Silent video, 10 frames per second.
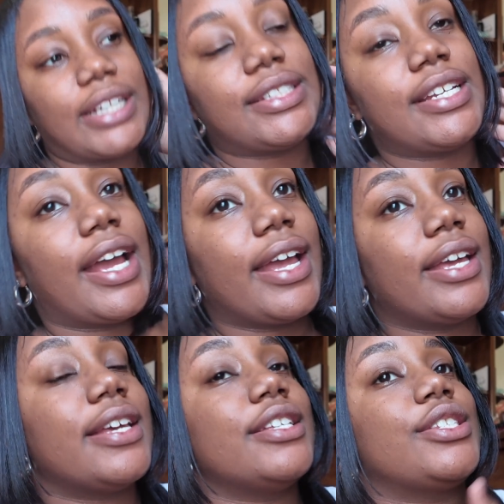Today
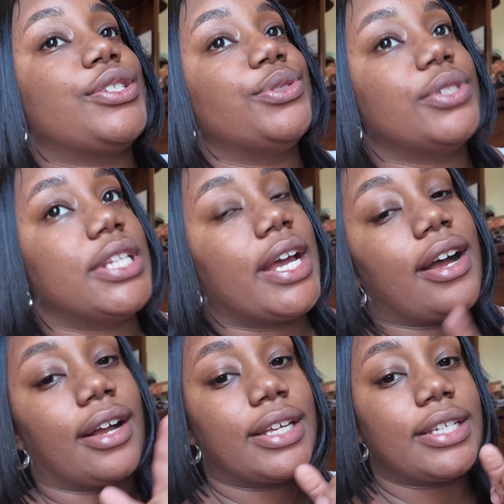is Tuesday,
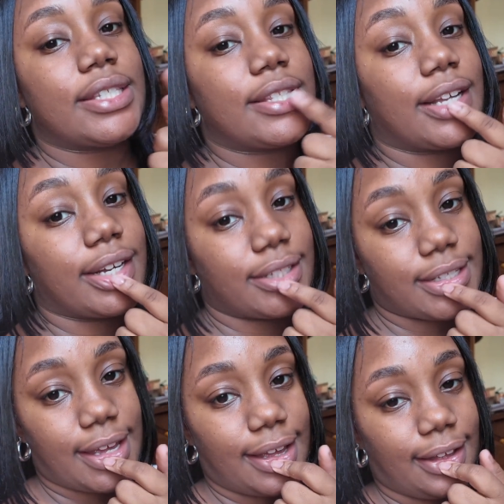August
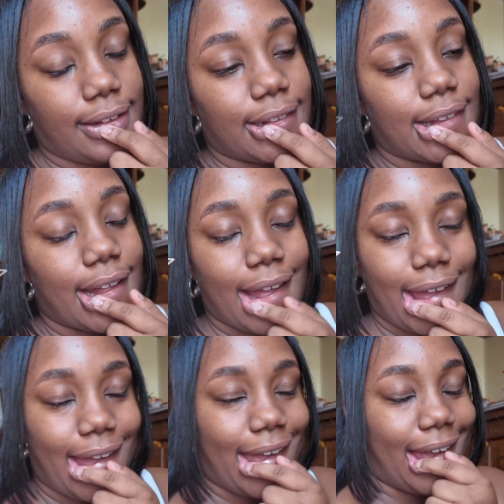13th,
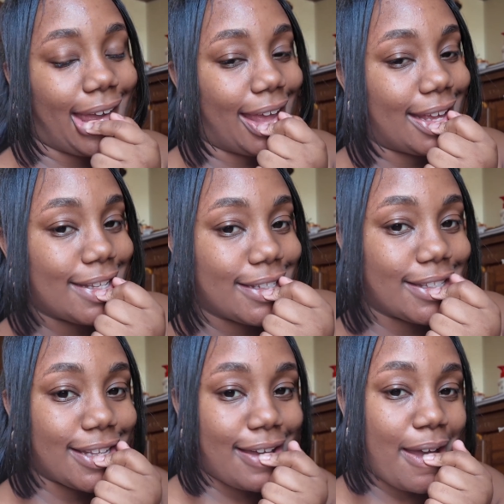and
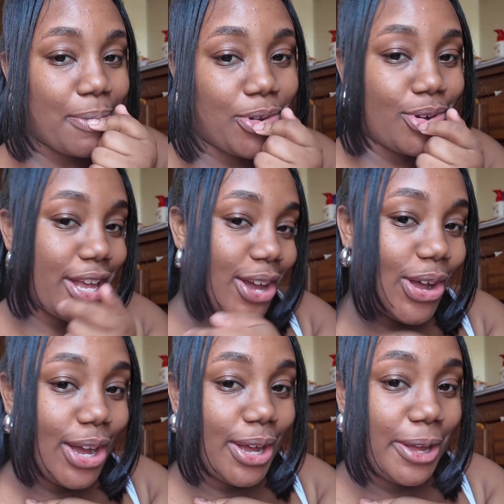I'm going
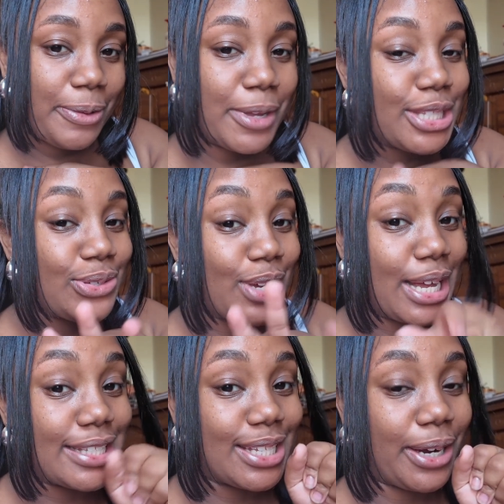um to a
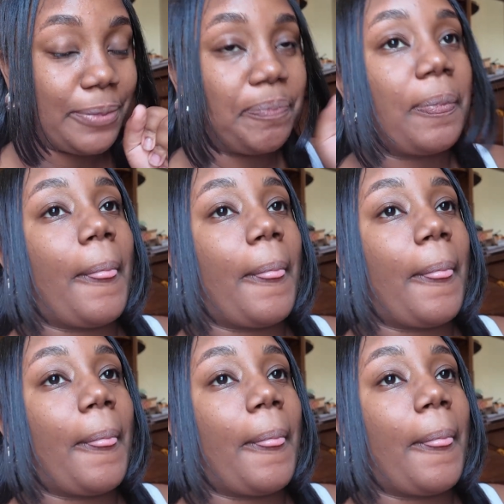concert